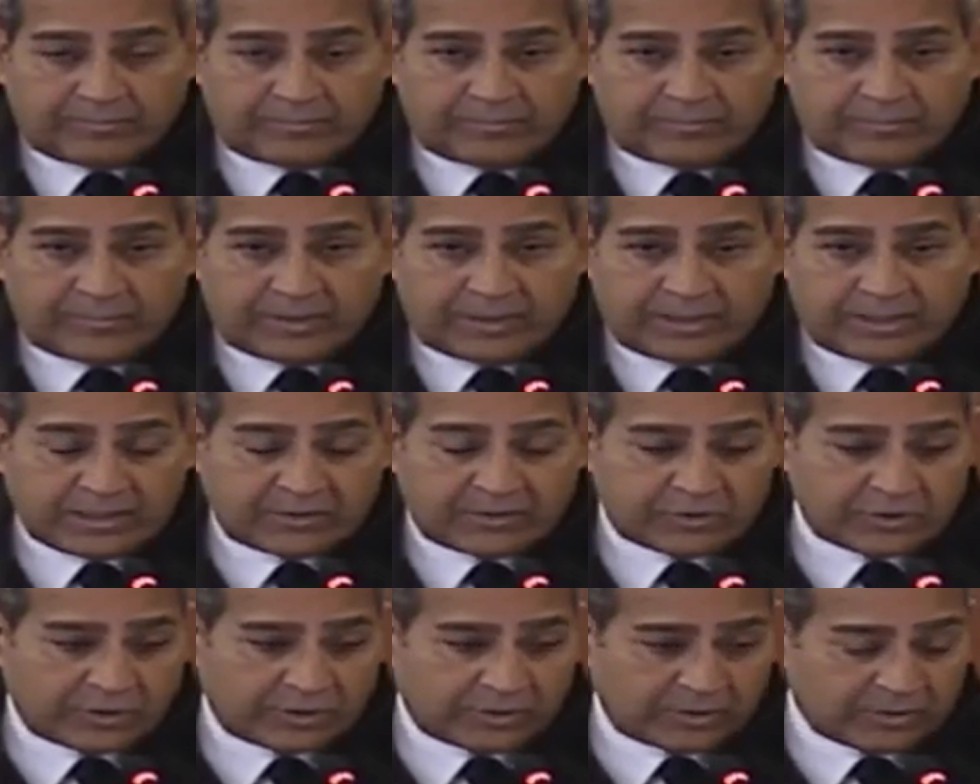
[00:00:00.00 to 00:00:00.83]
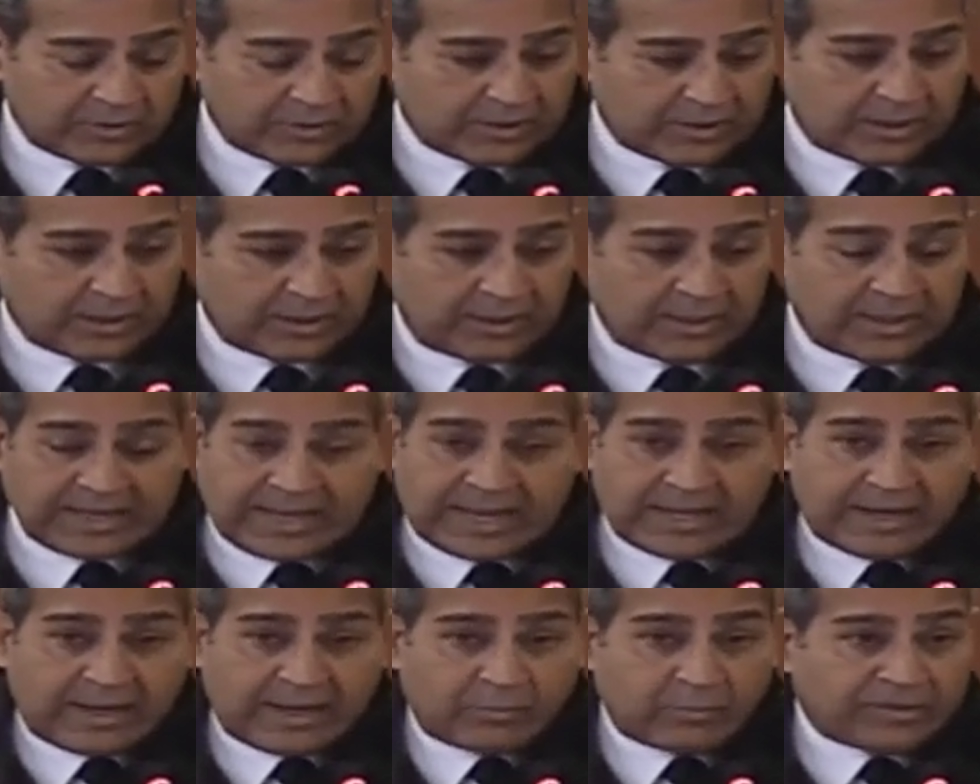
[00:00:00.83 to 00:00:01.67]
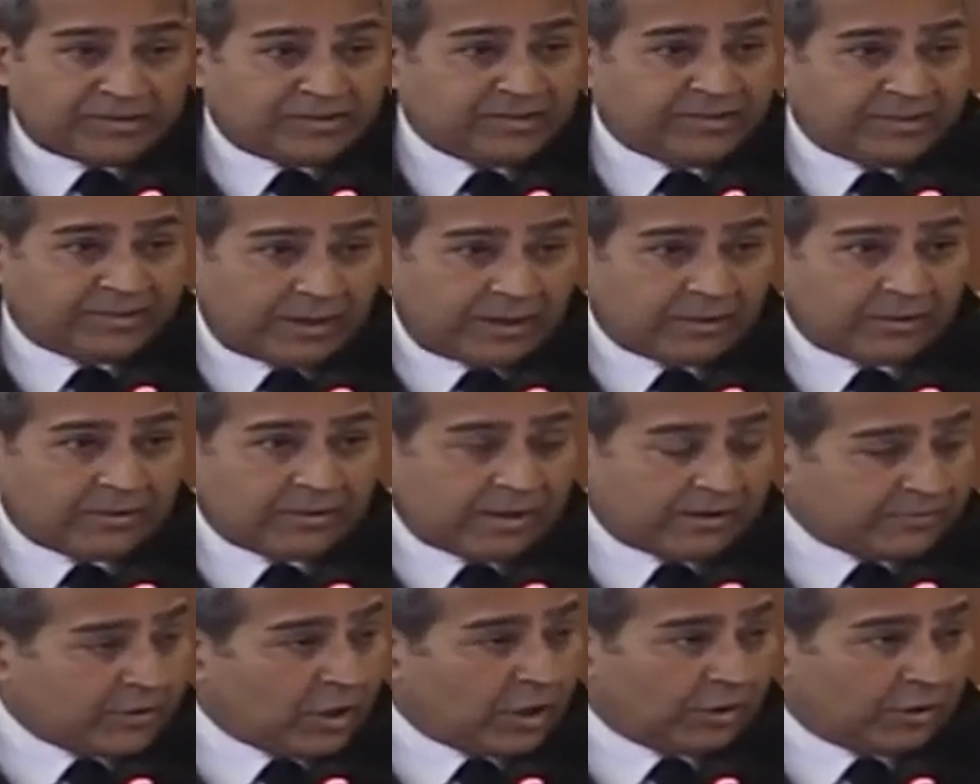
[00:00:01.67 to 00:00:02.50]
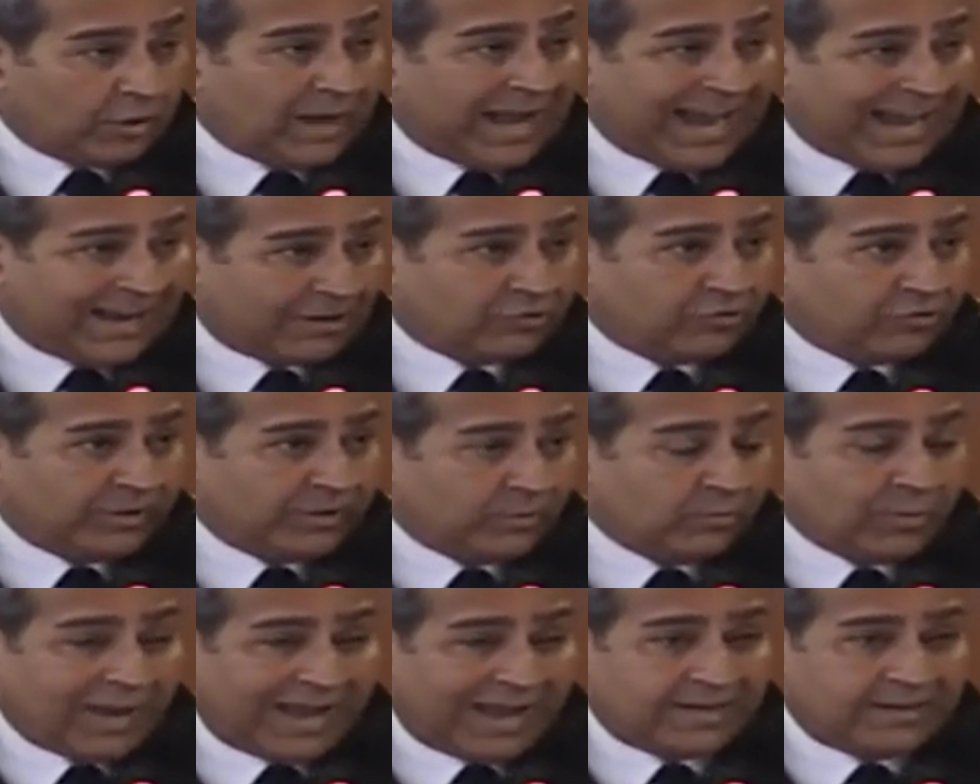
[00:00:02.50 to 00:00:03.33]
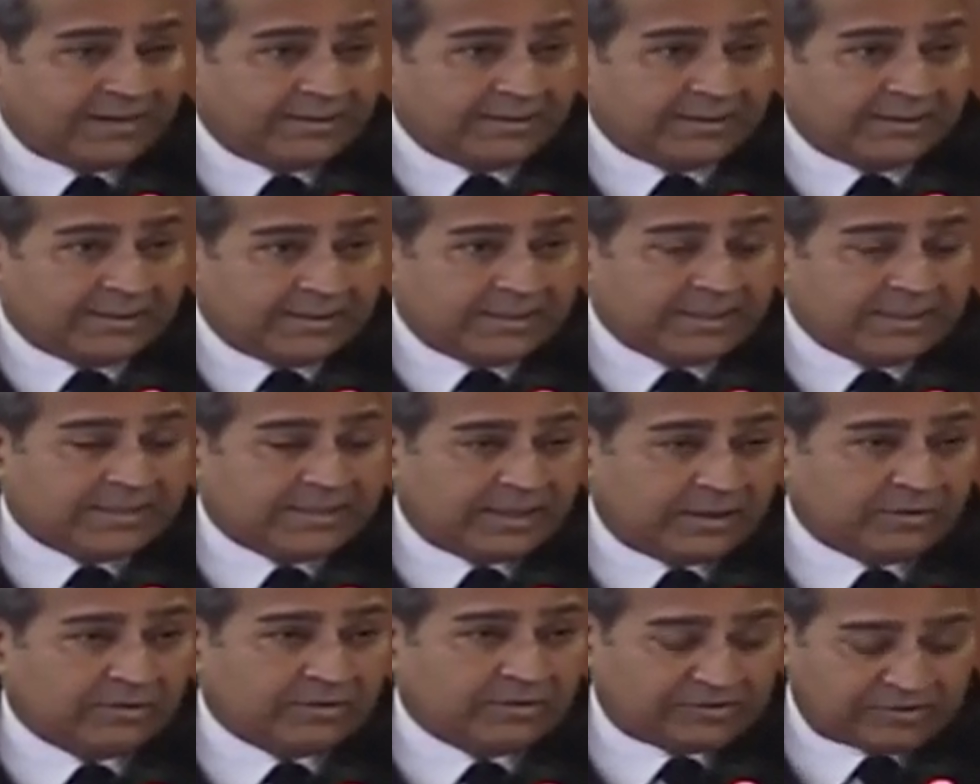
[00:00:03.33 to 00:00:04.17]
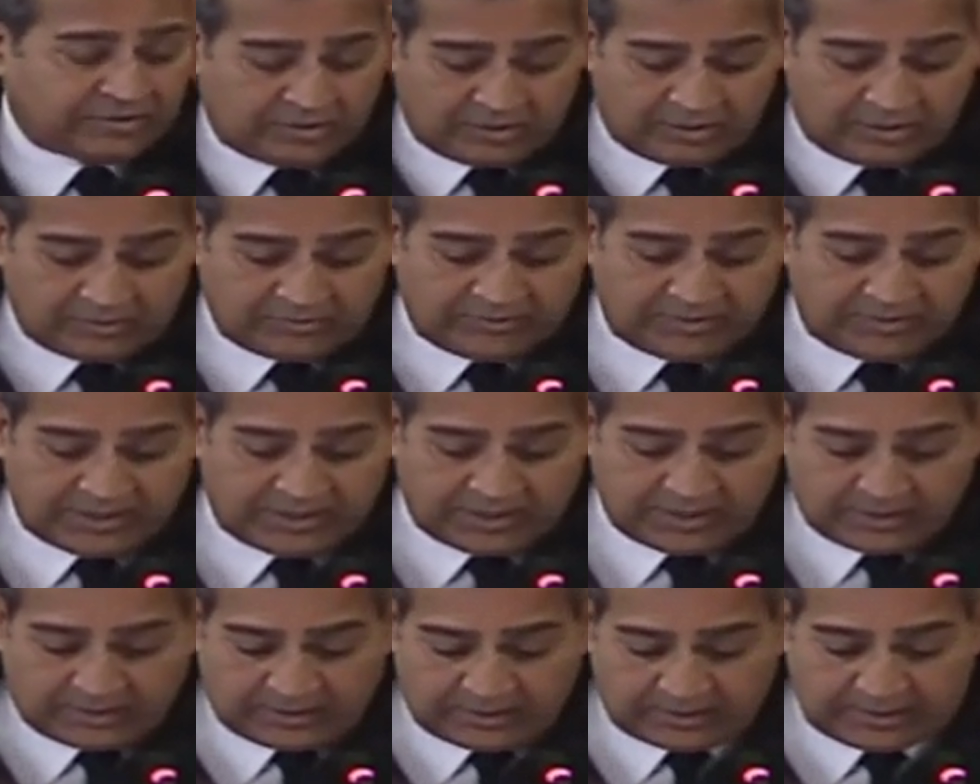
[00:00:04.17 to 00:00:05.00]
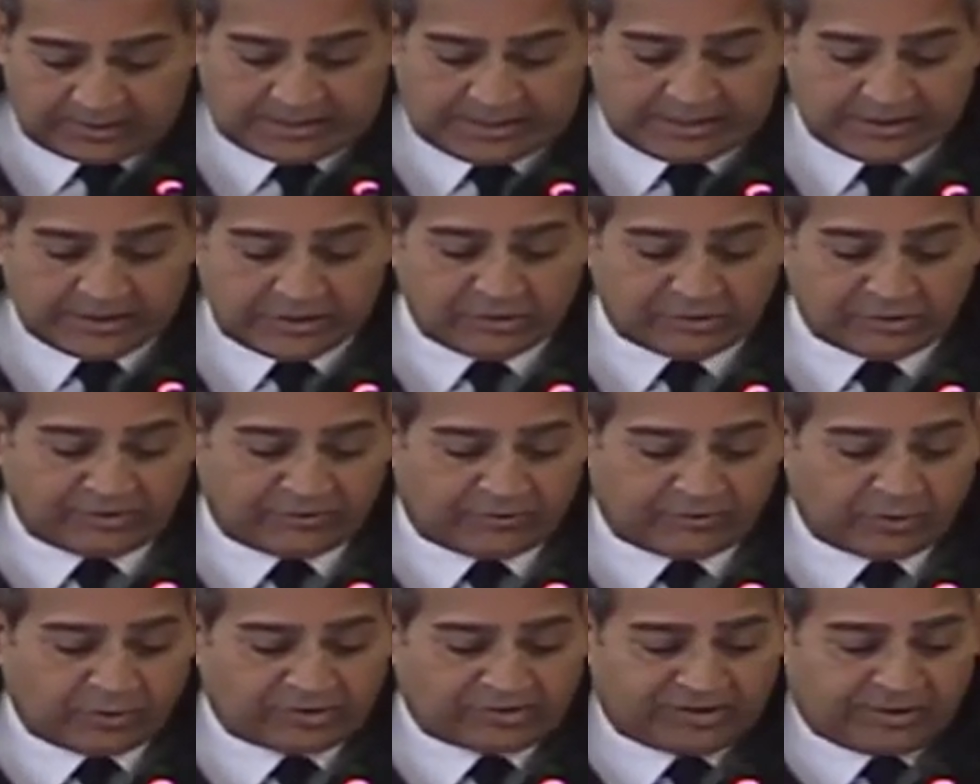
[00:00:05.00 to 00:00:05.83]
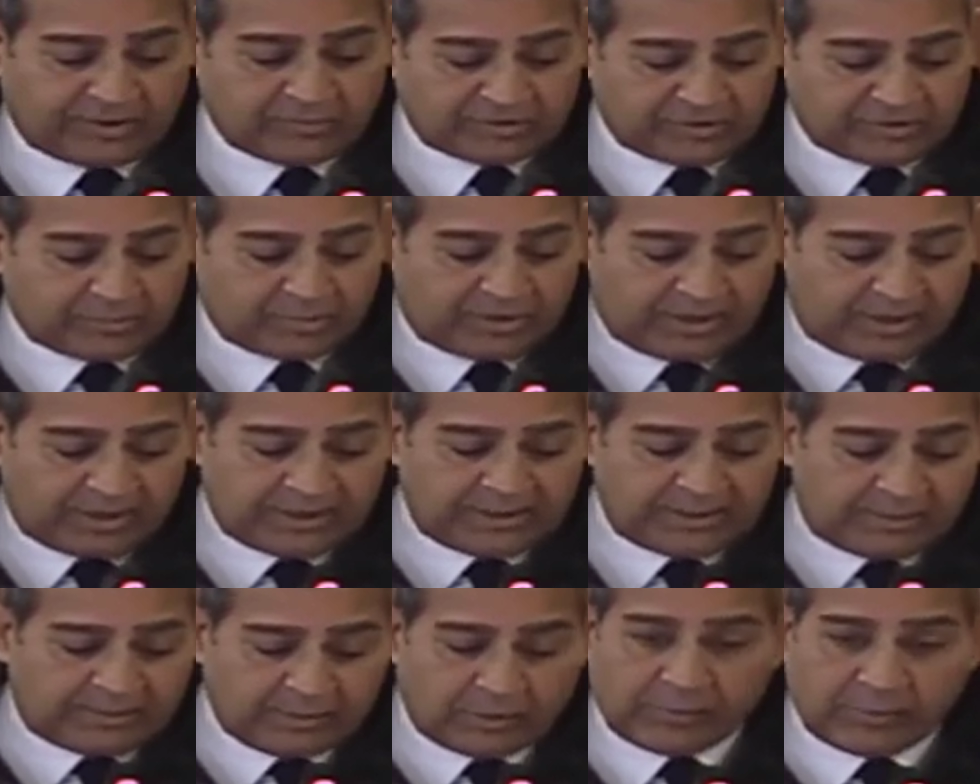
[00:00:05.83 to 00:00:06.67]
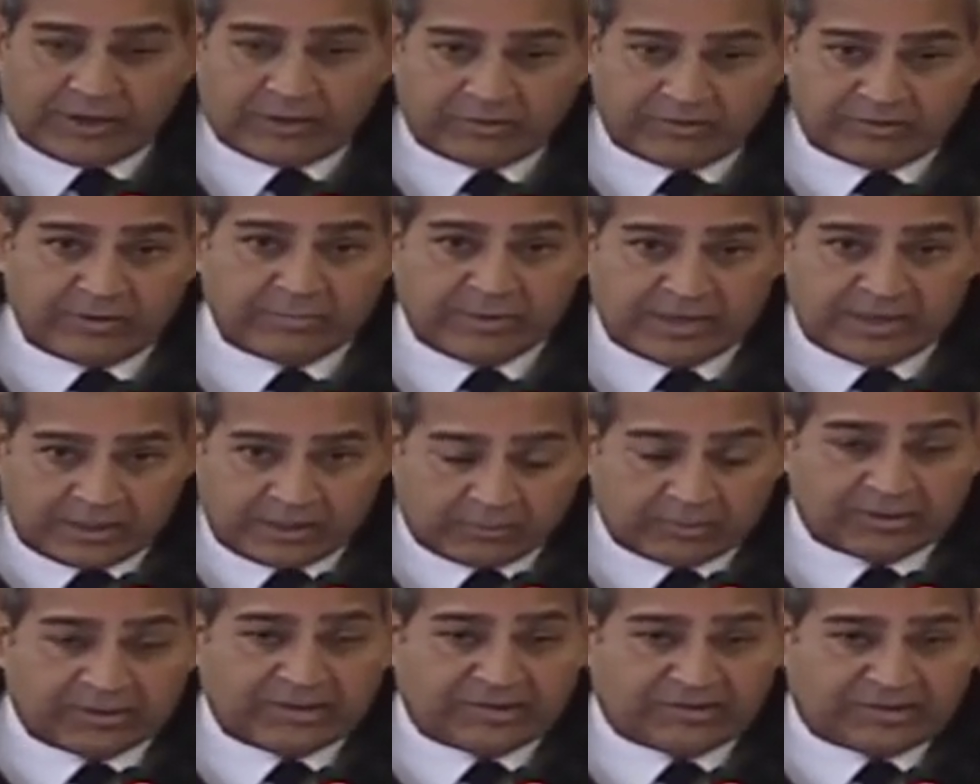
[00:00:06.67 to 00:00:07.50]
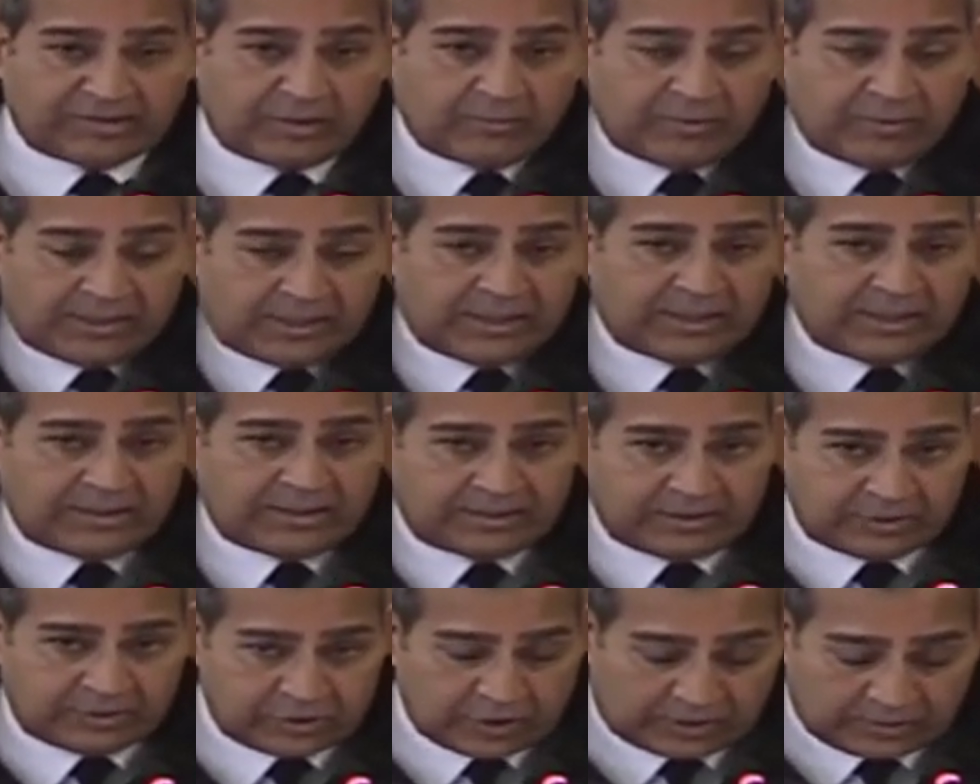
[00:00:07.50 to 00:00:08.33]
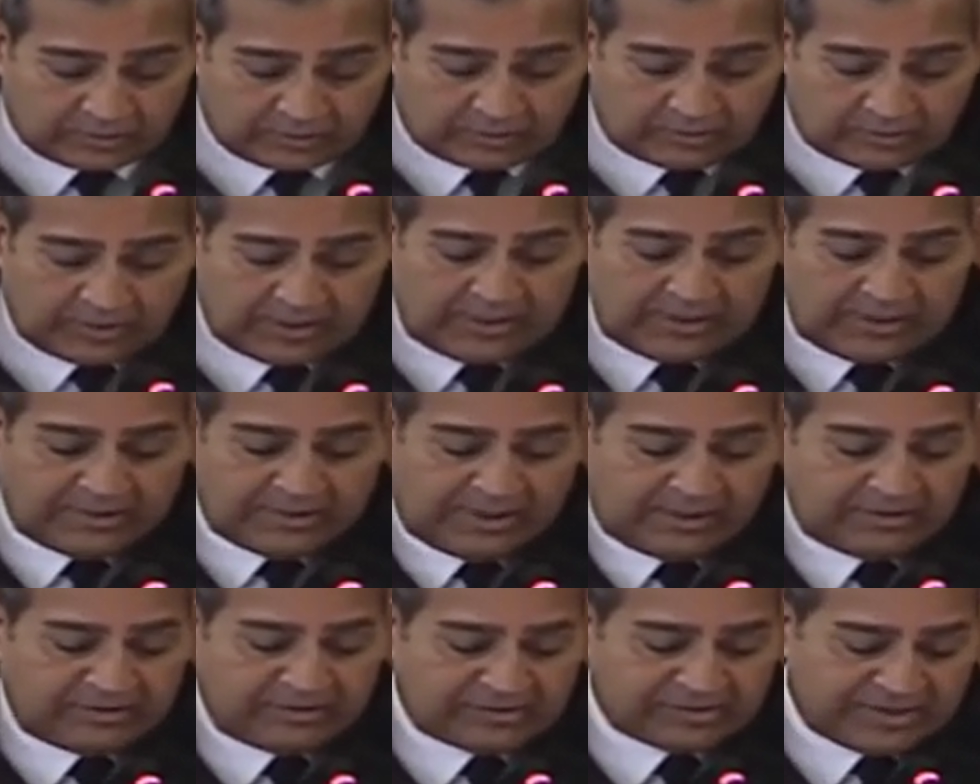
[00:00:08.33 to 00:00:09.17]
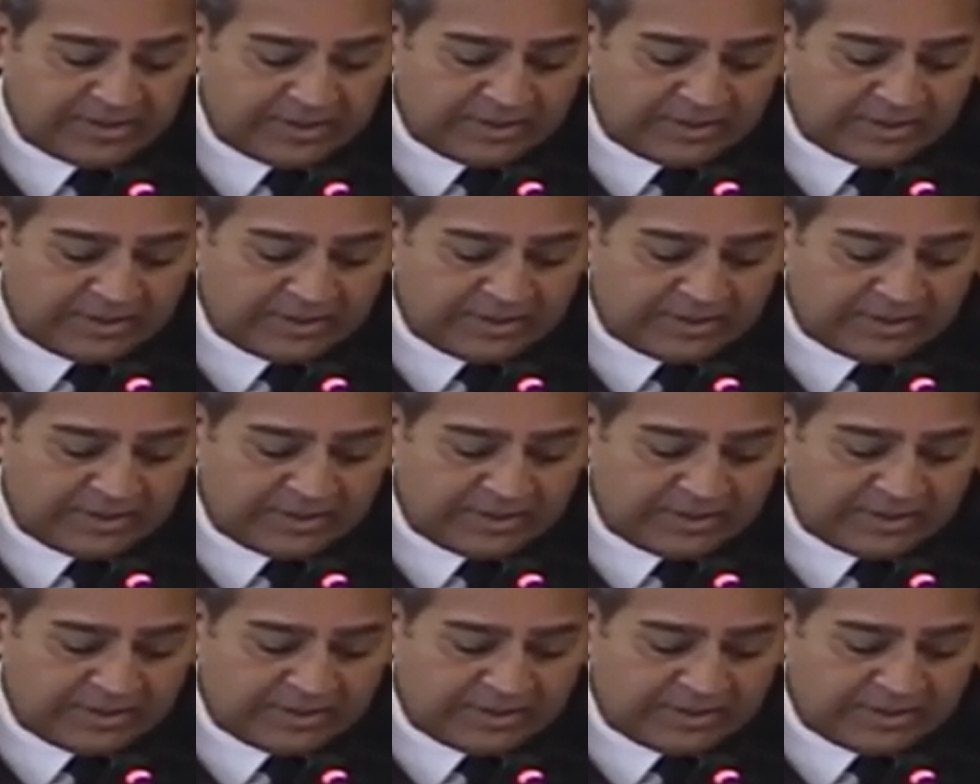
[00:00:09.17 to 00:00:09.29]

Yeah, sure. Again, I wasn't there, and I've not actually read the details of the use of force that was applied. I'm aware of the media release that we did and the general things.